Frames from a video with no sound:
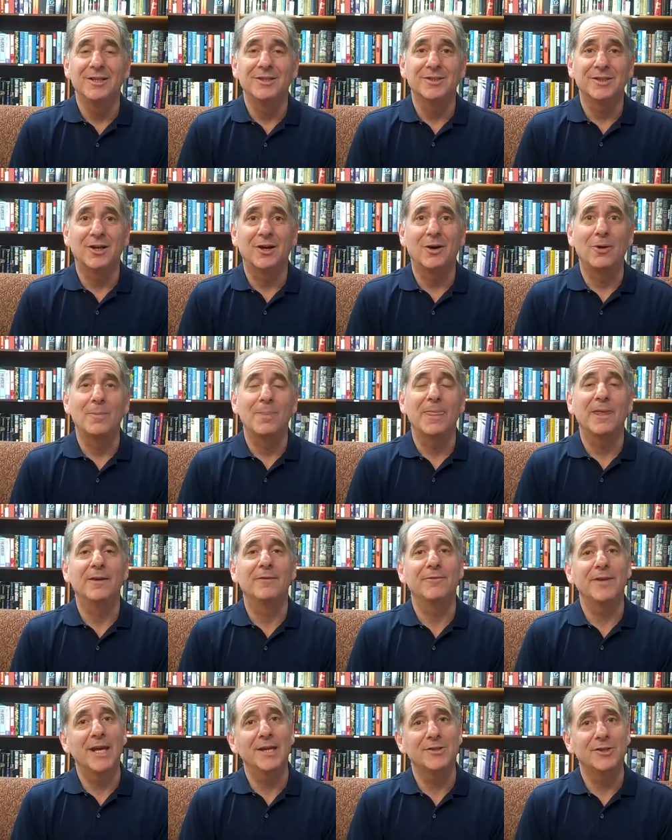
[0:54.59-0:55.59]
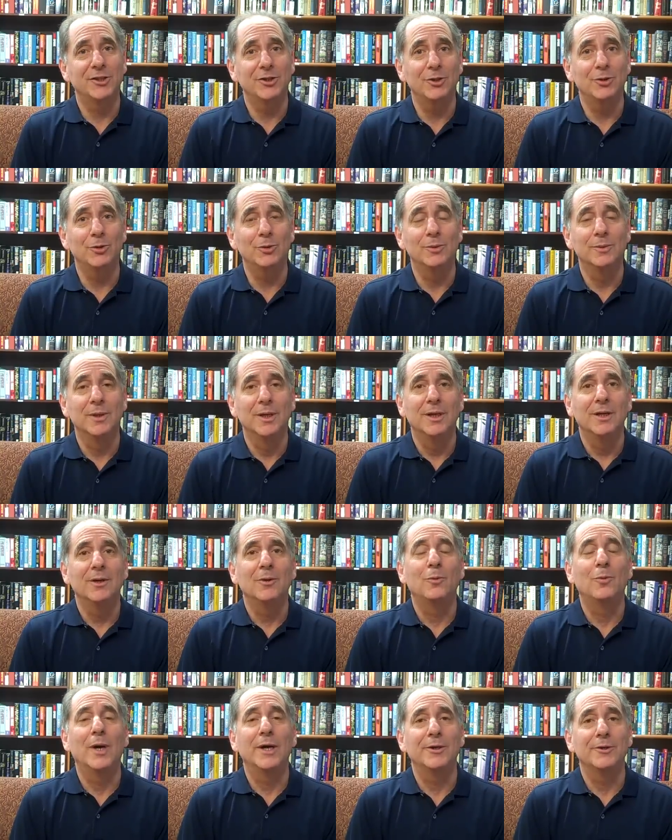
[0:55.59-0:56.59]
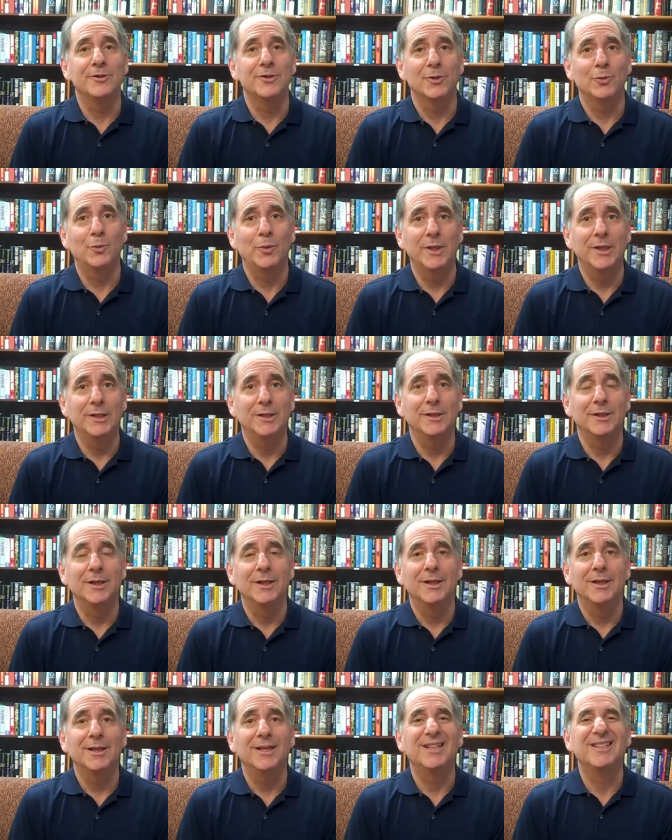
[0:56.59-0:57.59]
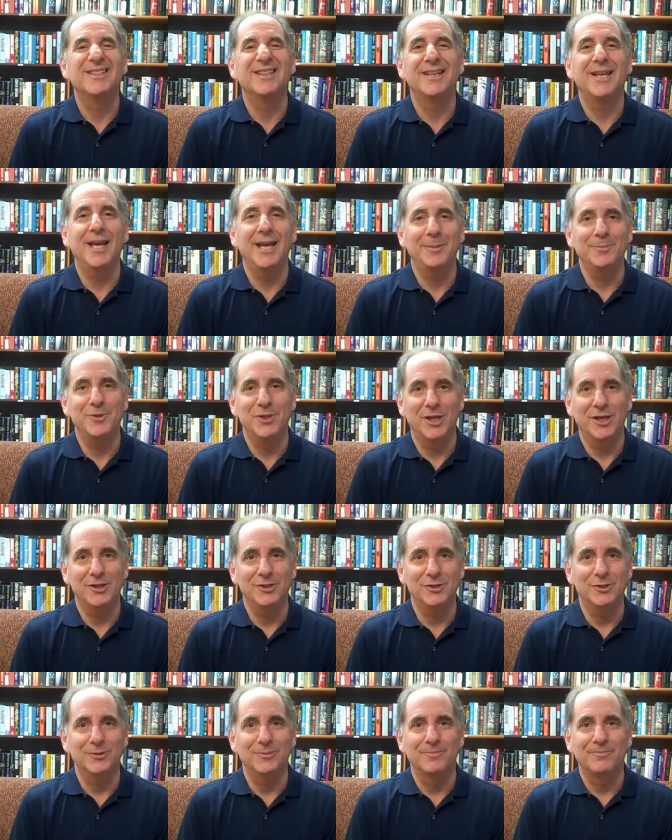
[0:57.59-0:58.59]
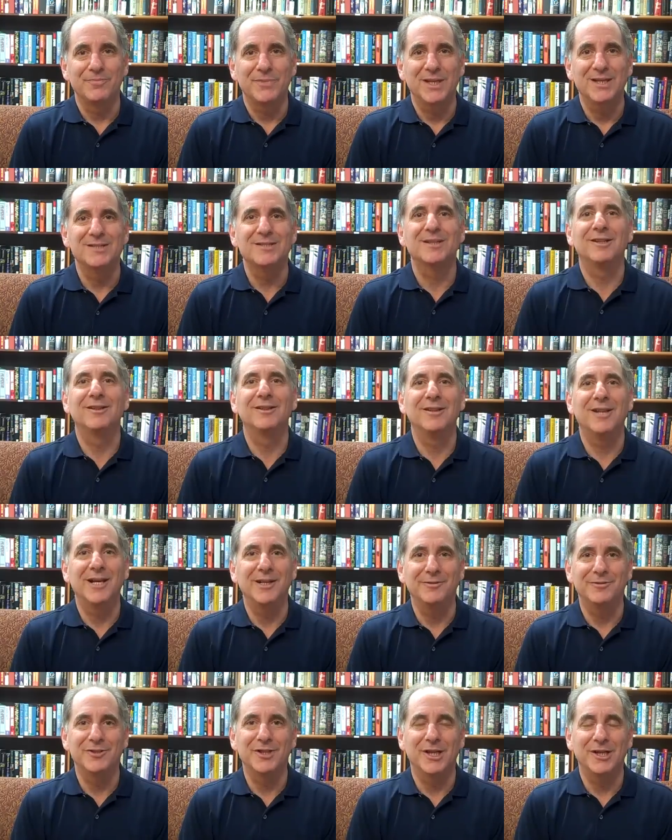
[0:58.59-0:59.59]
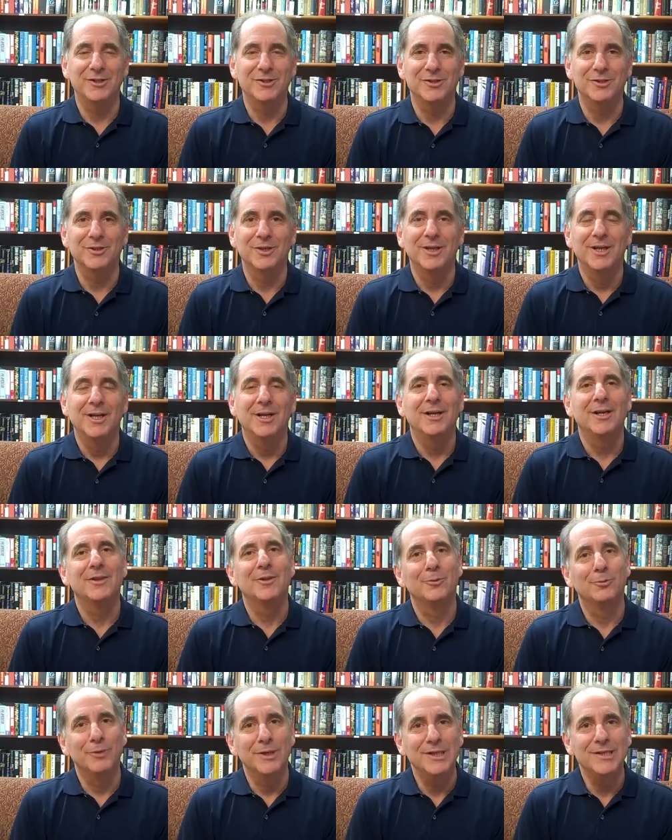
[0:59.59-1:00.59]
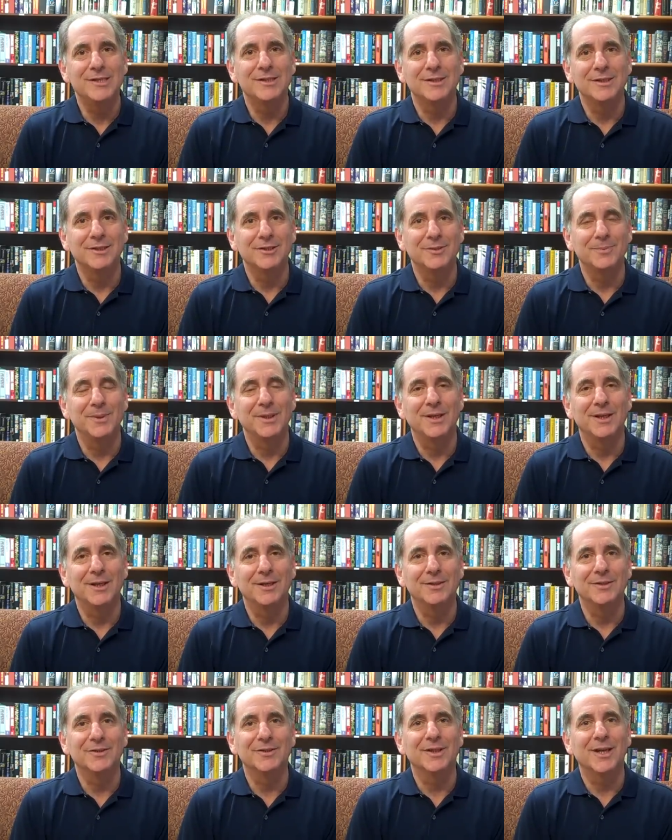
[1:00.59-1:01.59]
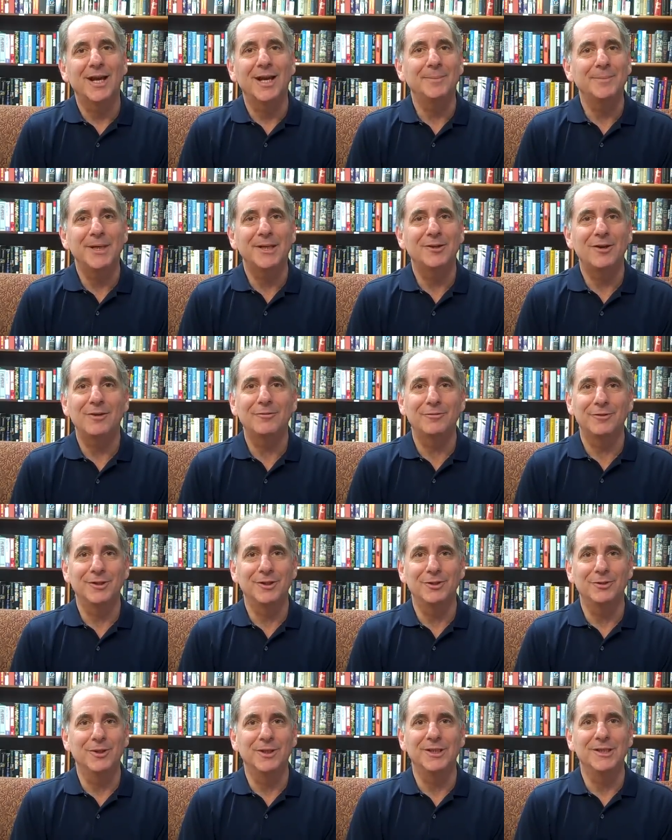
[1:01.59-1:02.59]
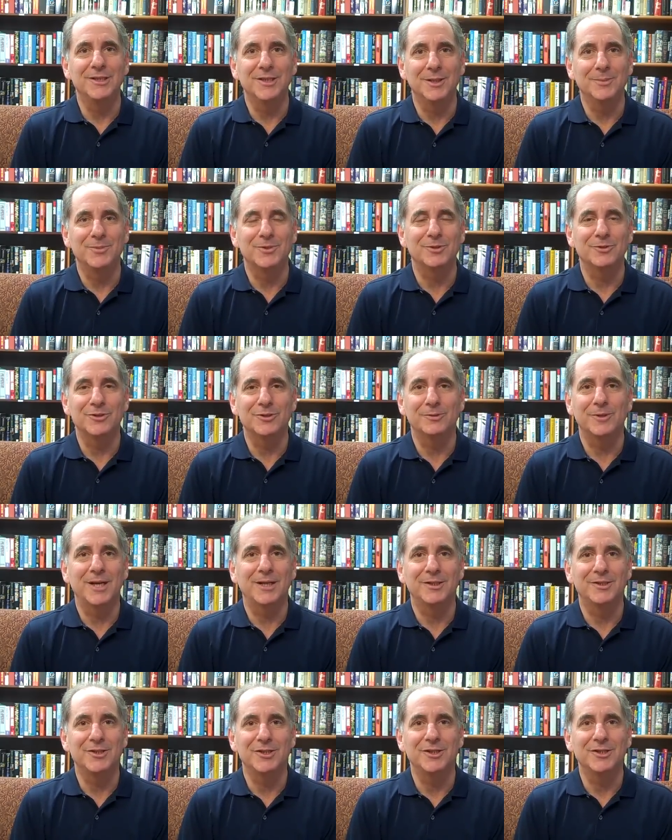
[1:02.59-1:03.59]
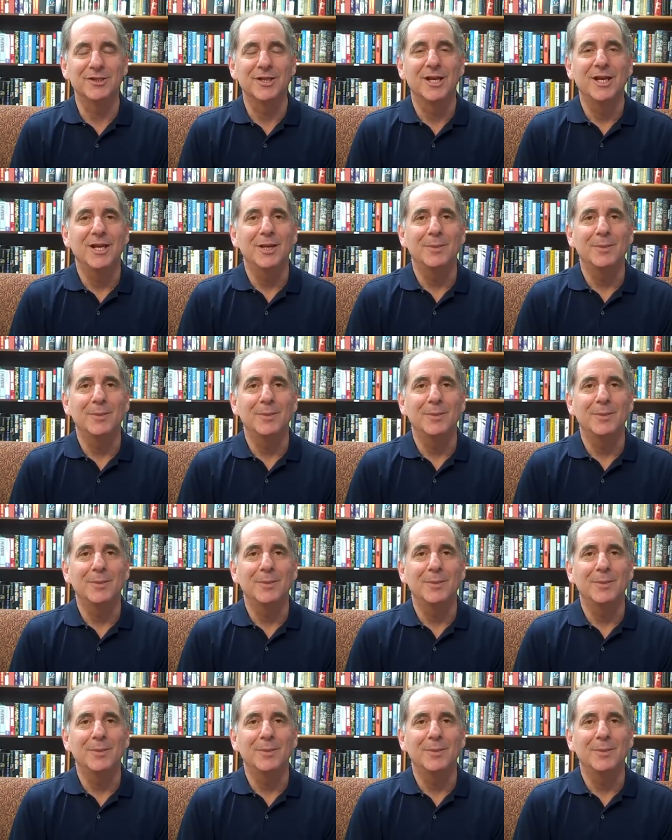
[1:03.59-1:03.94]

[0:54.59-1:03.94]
So if that's you, Wired to Win is a game changer. It's a life changer. The reason is because I'm not offering you any tips or strategies.